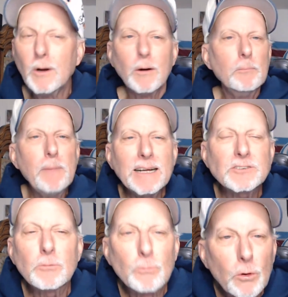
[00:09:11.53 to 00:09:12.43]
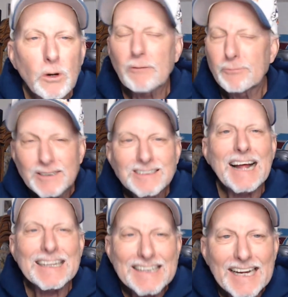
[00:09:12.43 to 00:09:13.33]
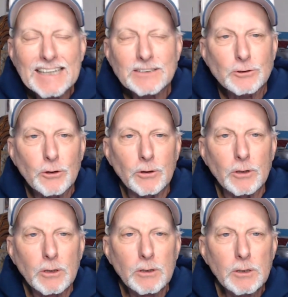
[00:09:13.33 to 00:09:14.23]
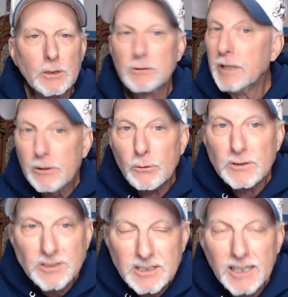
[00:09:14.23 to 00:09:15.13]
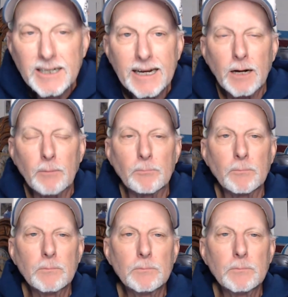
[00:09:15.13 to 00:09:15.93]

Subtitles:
Mason Rudolph is not the answer. Neither is Stidham.